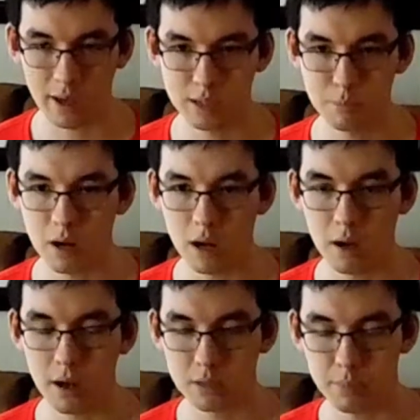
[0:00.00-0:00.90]
has
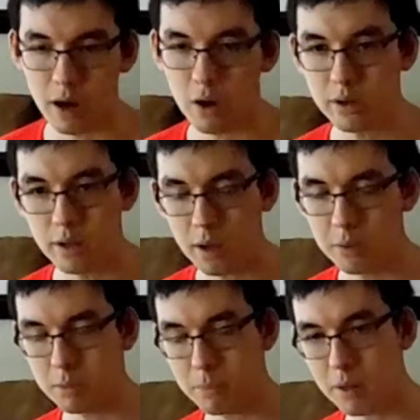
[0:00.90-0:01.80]
as priority, not
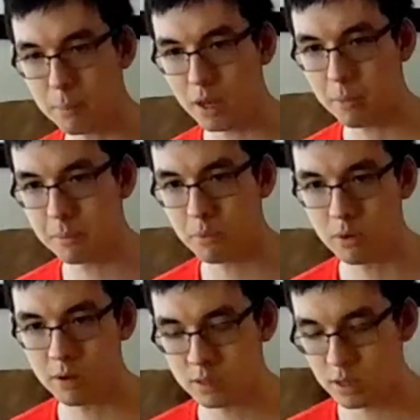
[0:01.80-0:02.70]
everything may be
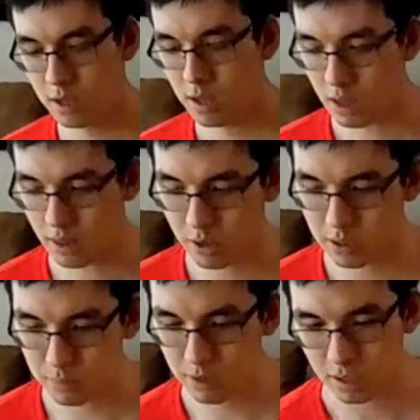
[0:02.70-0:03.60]
important. There
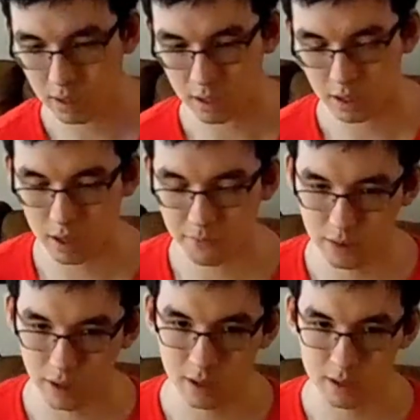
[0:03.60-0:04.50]
is meaning in enough
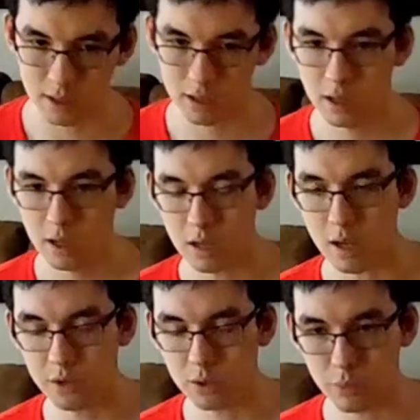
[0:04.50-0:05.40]
things that
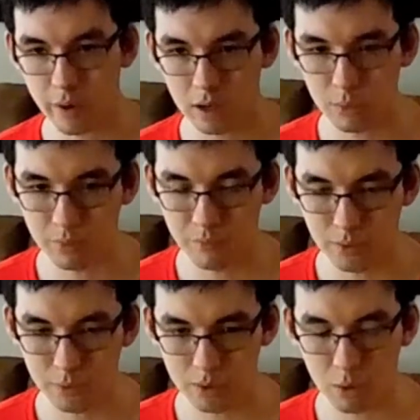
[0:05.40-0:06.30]
if you don't already
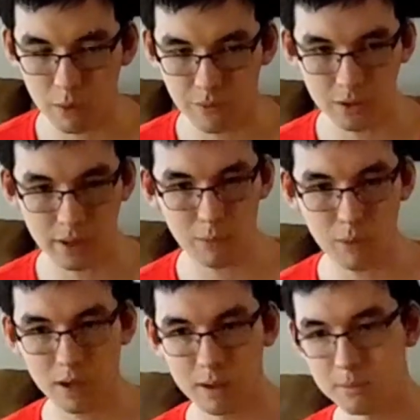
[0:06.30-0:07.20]
know or feel that
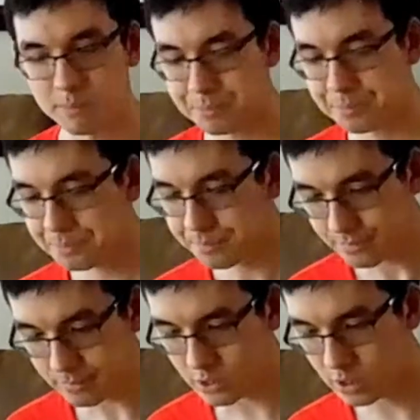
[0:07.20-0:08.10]
way,
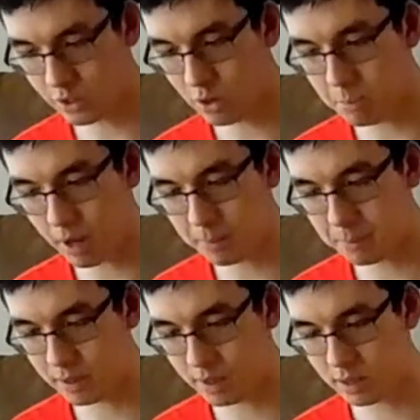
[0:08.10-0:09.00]
there might
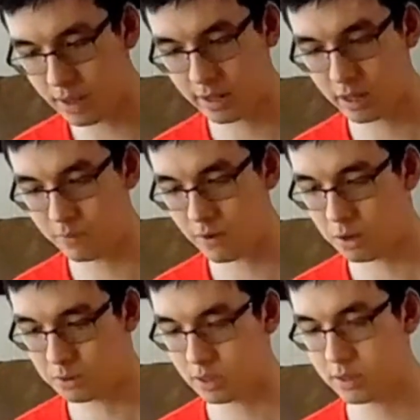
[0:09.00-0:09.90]
be a lacking of
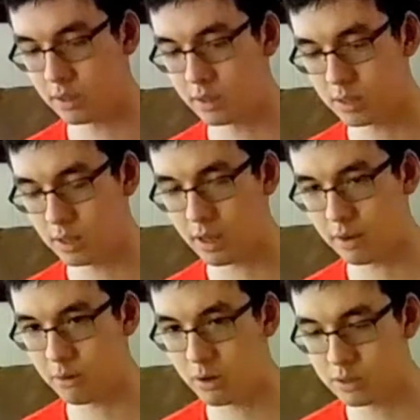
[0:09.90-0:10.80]
aural sustenance in that
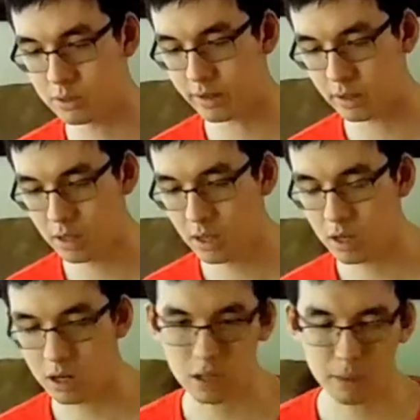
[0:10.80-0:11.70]
regard. So
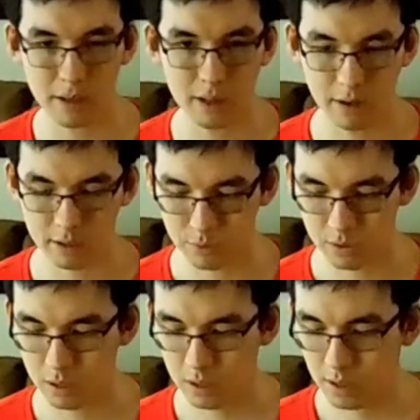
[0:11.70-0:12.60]
I'll talk about that later as
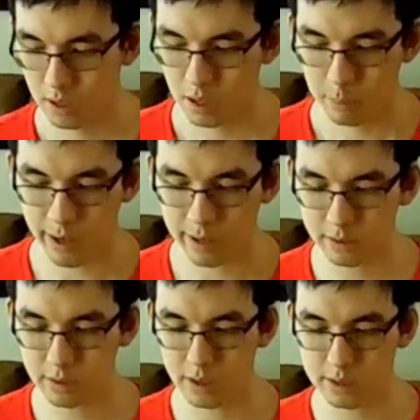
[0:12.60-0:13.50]
well.
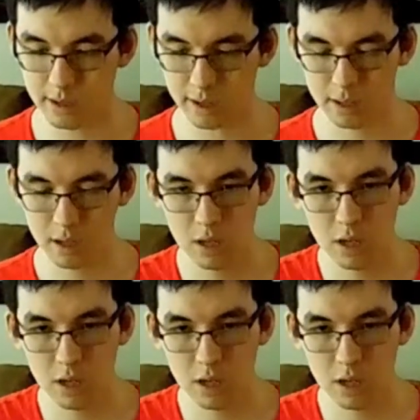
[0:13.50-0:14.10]
Pandering to the aesthetic.